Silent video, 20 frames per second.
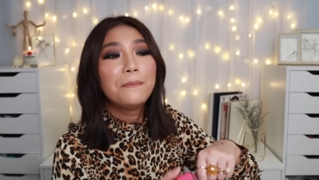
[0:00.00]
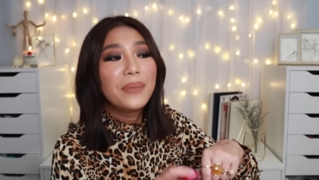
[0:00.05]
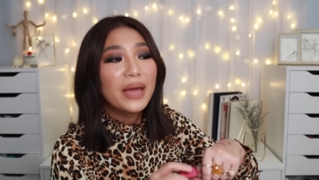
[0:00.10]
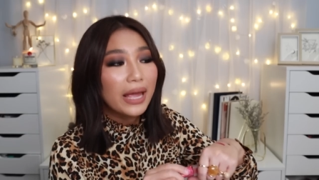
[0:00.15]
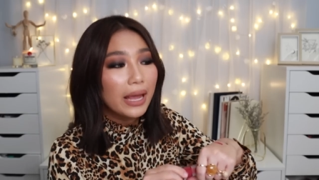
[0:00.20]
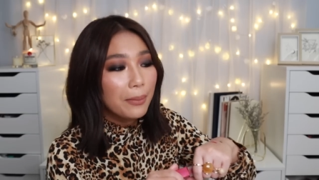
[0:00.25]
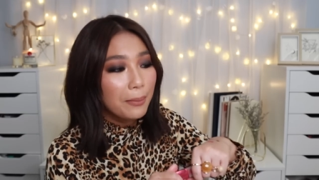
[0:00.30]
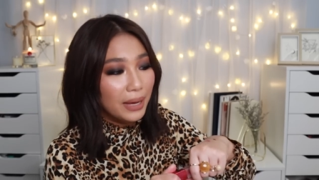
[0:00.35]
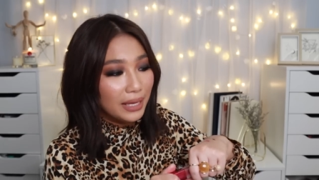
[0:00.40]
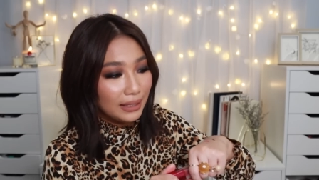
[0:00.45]

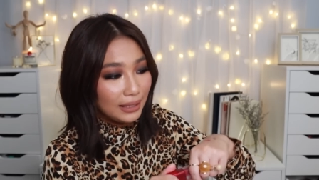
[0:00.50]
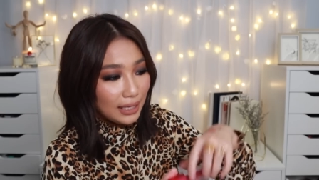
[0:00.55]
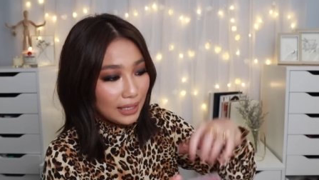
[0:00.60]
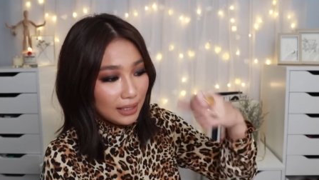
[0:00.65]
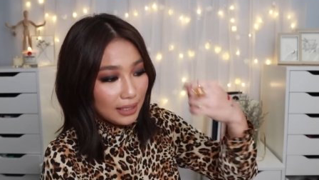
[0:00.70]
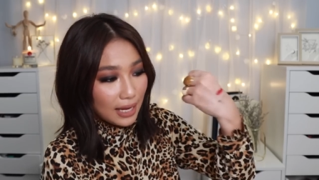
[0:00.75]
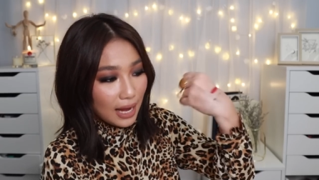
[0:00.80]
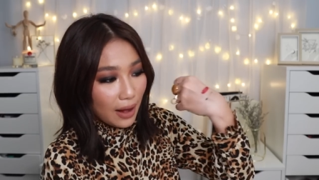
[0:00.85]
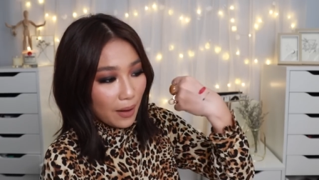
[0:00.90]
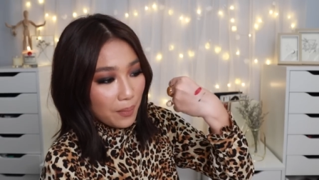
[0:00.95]

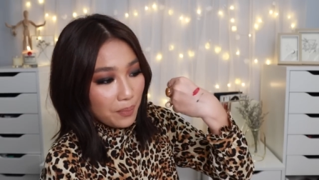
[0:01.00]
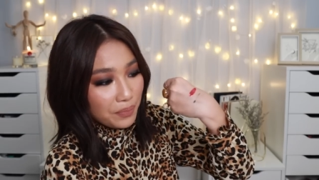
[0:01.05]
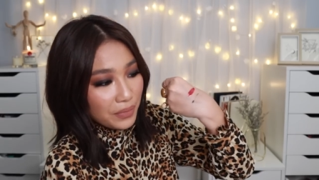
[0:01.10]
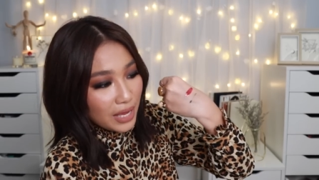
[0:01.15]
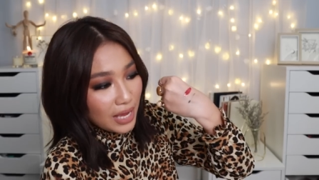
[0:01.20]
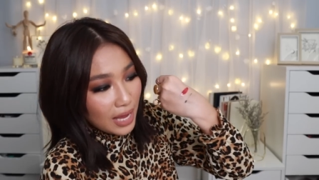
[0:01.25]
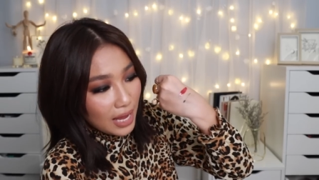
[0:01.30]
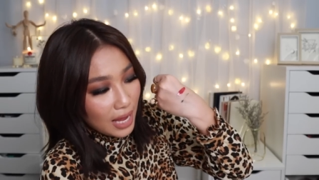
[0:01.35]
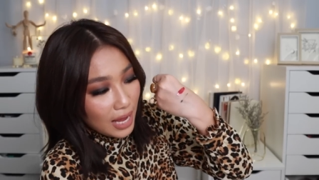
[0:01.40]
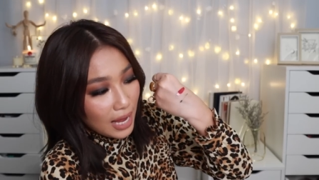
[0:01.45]
pigmented niya.
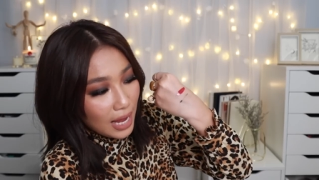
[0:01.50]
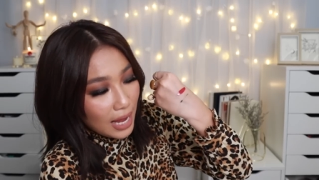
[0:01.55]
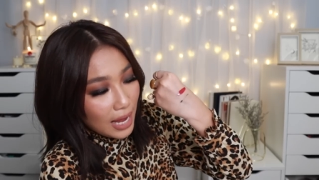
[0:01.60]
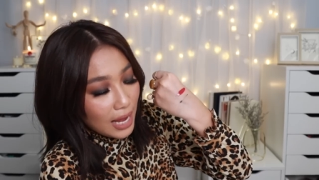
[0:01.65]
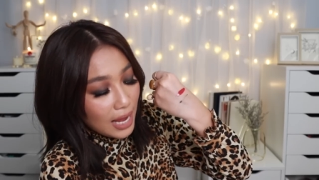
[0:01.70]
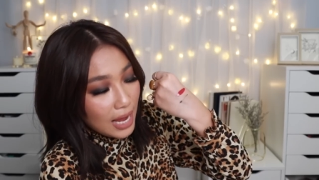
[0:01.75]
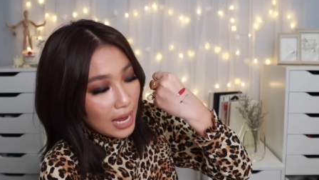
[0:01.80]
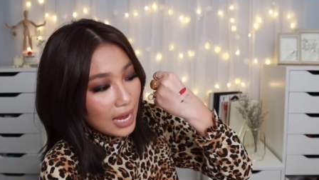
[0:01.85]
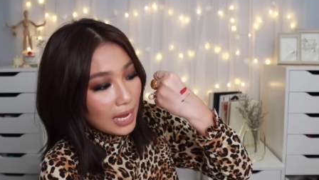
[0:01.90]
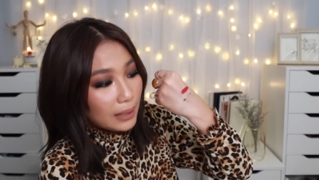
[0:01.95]

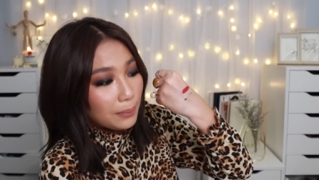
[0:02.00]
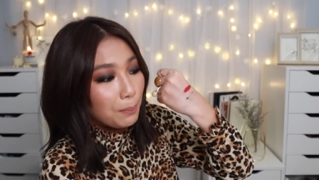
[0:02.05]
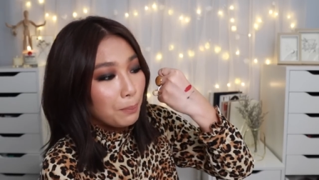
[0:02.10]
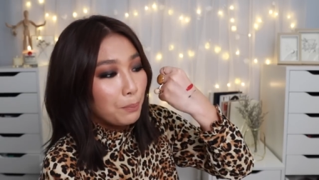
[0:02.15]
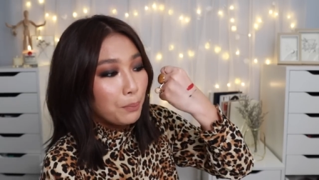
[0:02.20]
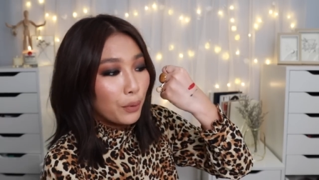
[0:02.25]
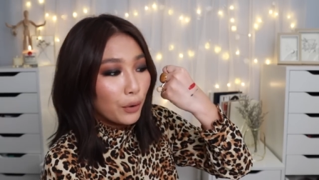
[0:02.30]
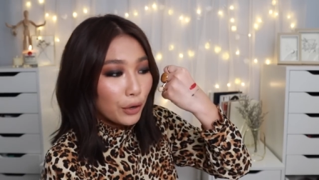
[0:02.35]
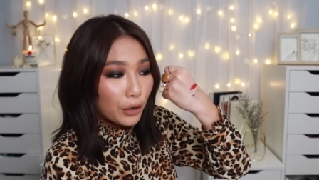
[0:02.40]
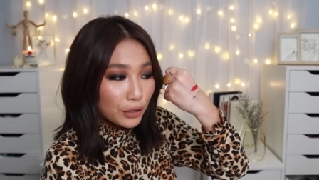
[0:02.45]

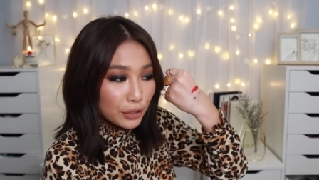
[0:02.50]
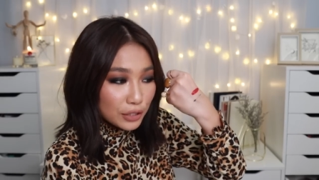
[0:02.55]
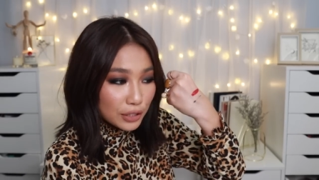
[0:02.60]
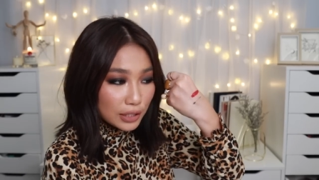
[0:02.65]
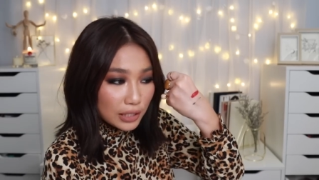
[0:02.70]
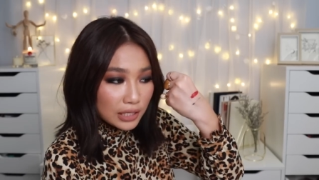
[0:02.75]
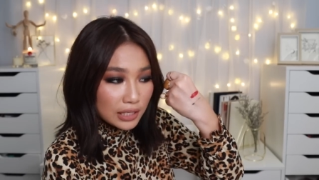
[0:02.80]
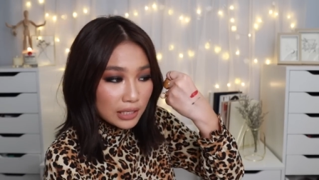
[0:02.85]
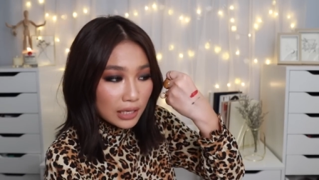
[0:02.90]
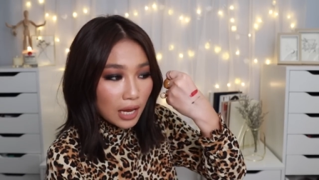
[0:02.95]
It
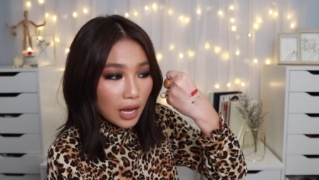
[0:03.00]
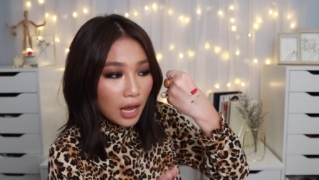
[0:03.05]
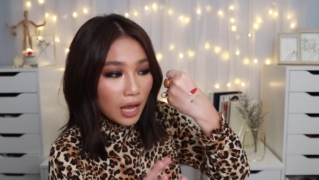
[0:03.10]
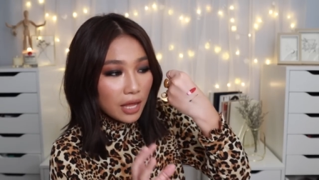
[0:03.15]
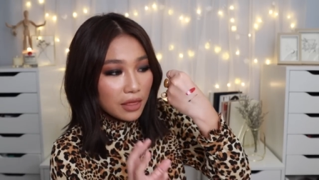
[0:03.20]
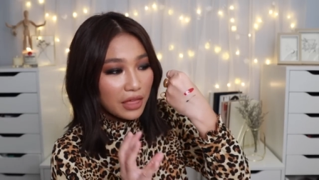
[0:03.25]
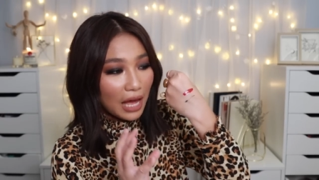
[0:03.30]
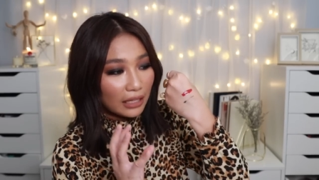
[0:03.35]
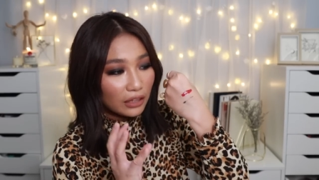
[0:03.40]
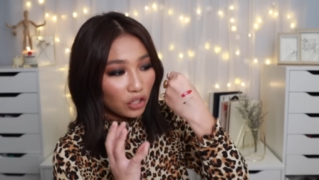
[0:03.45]
bursts
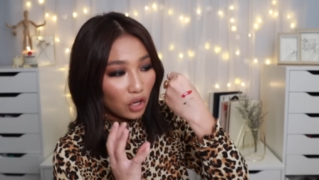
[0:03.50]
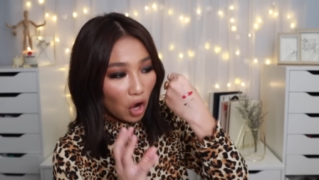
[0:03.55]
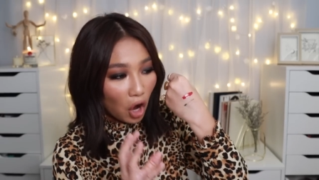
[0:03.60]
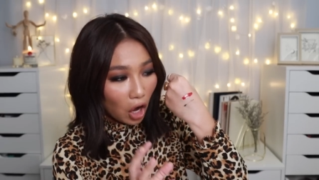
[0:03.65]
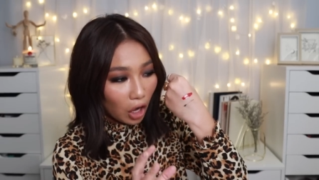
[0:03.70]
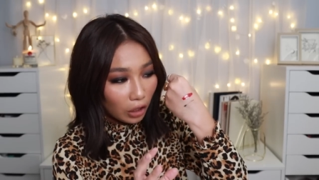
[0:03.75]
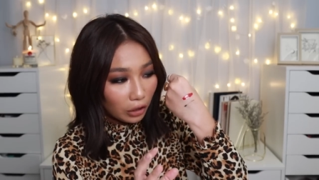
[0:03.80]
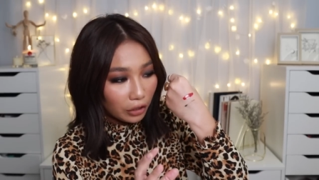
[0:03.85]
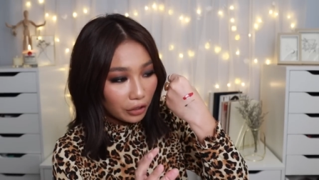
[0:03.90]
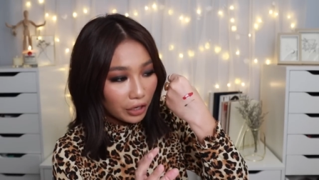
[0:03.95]
that
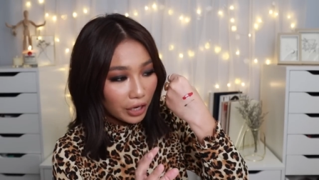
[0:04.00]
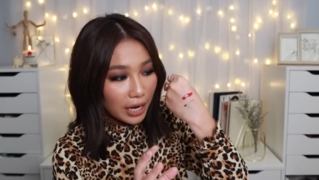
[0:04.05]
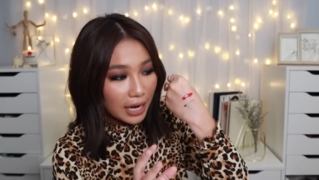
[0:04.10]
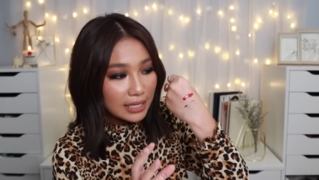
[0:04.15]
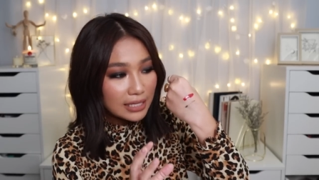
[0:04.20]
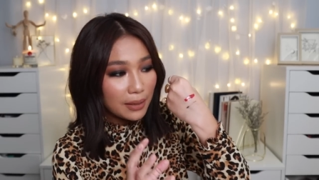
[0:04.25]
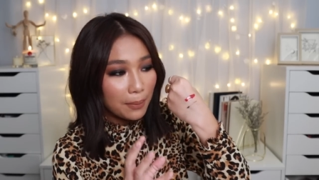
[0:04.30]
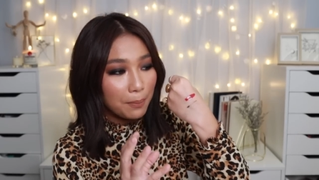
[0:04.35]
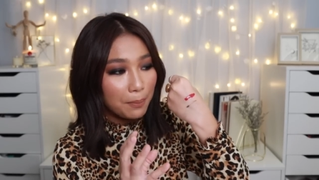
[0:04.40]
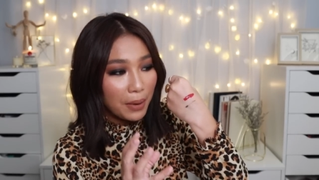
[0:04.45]
color.
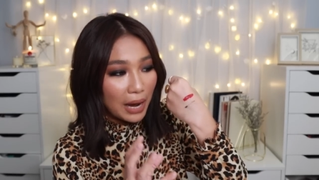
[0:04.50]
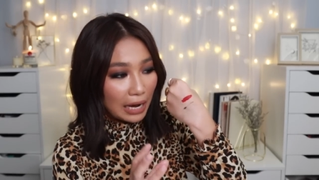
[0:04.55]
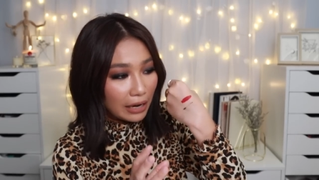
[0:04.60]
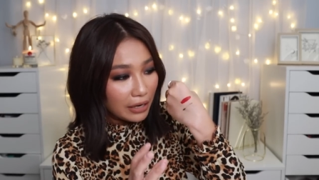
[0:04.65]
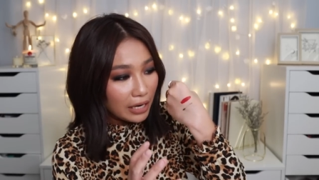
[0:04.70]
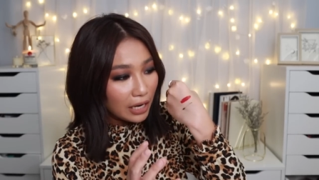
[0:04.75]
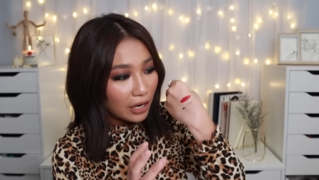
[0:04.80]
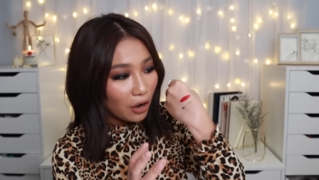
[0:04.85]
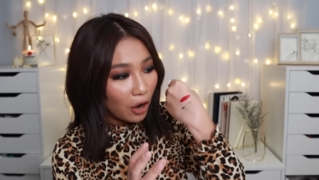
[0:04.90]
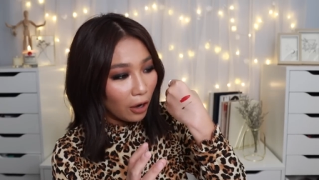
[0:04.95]
It's a
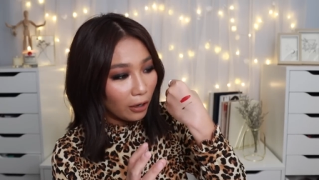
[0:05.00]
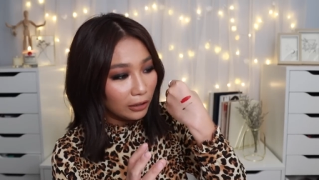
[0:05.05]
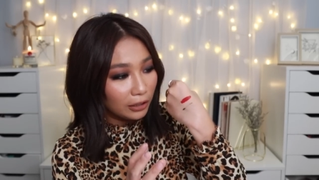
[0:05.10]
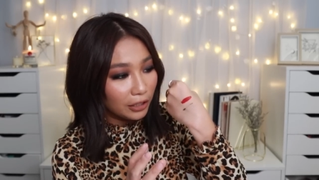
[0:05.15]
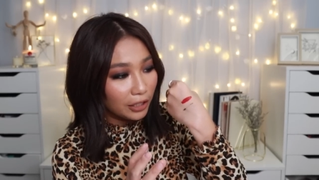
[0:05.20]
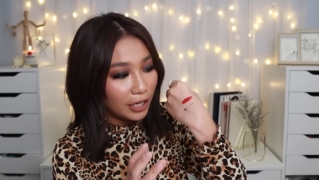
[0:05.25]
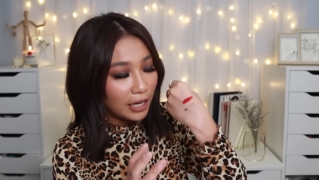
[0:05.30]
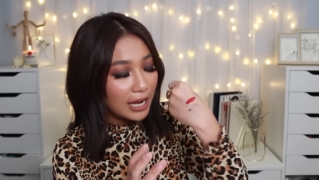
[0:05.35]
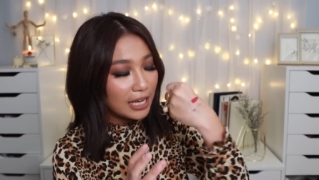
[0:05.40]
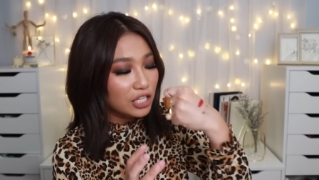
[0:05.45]
berry
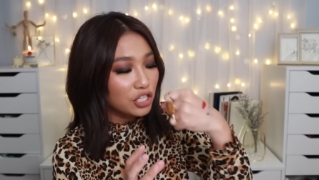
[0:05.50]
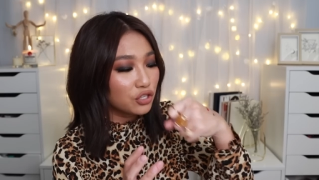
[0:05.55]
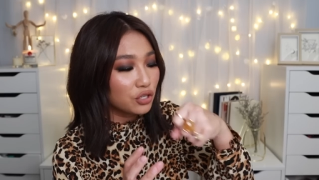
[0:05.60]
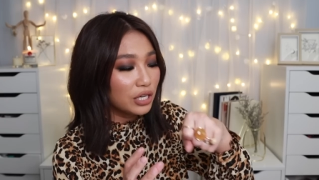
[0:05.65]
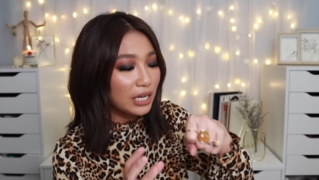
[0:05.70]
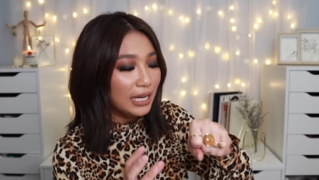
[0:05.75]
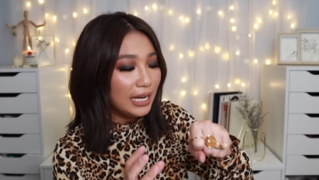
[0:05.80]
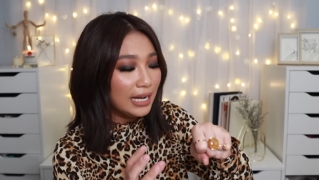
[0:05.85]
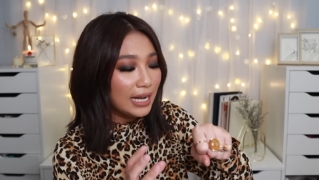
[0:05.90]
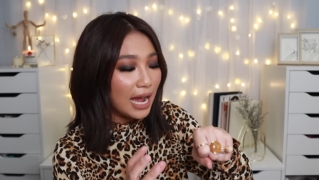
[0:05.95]
color. It's
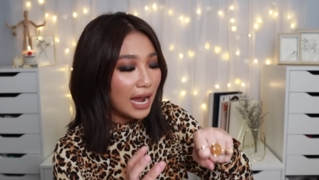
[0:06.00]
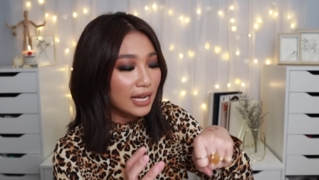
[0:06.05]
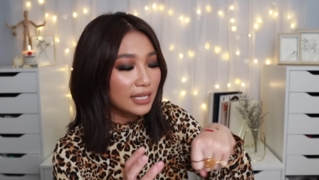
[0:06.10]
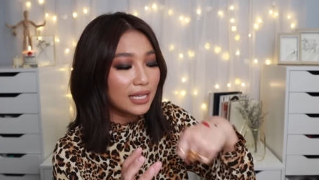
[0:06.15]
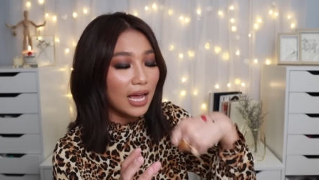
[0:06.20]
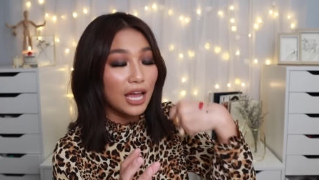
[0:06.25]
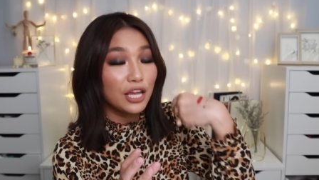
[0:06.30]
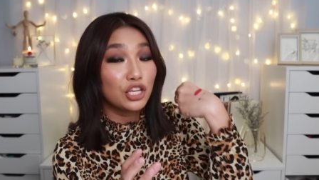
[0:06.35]
really nice.